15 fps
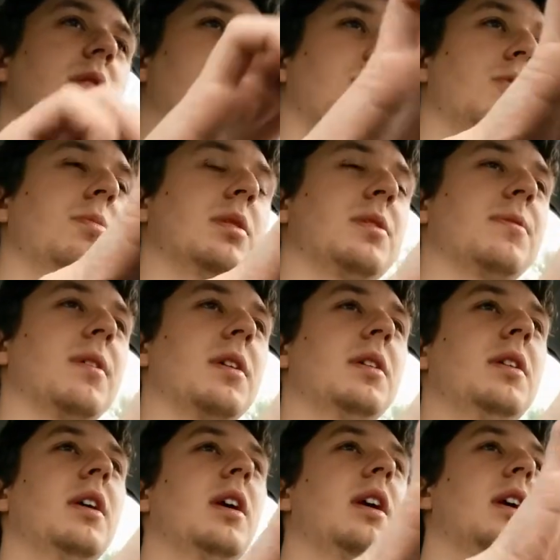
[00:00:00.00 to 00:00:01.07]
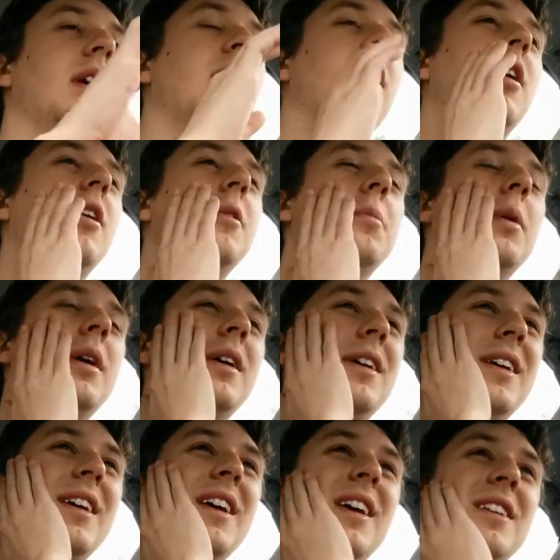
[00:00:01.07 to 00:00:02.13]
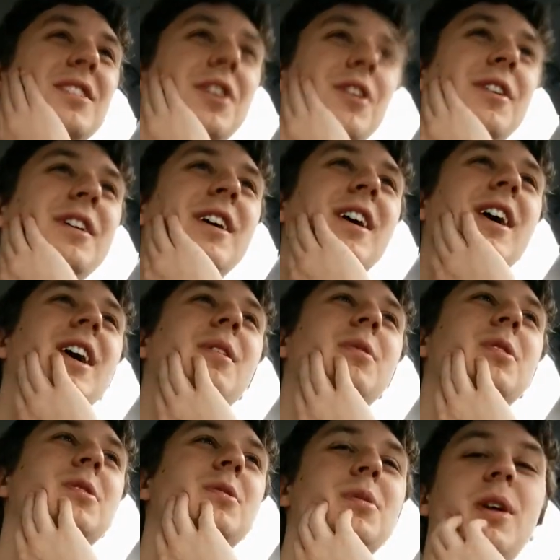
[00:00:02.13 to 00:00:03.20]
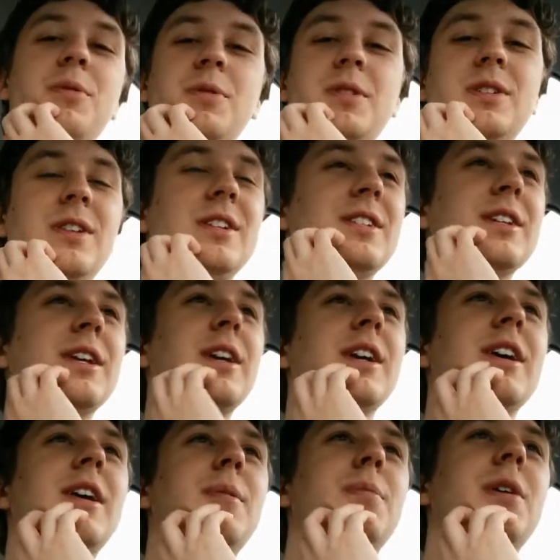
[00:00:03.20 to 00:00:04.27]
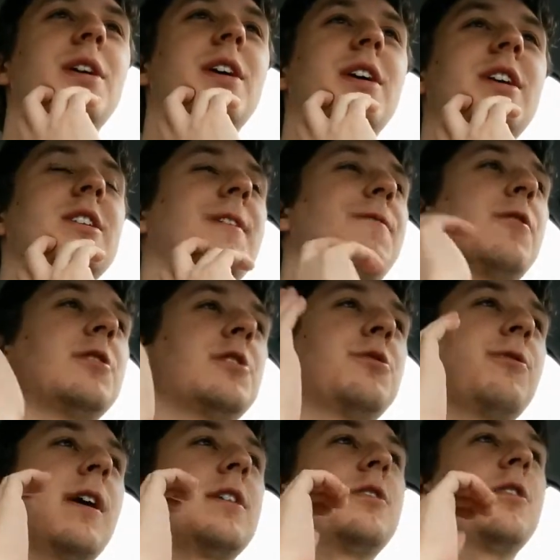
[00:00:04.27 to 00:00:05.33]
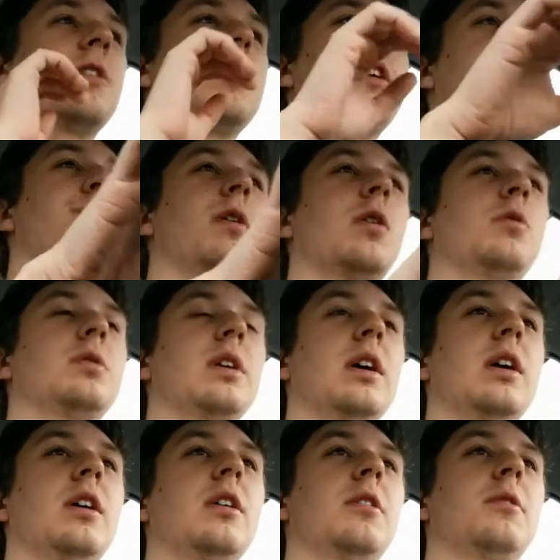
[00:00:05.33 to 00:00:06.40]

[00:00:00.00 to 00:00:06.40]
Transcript: I hope it's fine. Sorry, I was listening. But he's a French director, and he wrote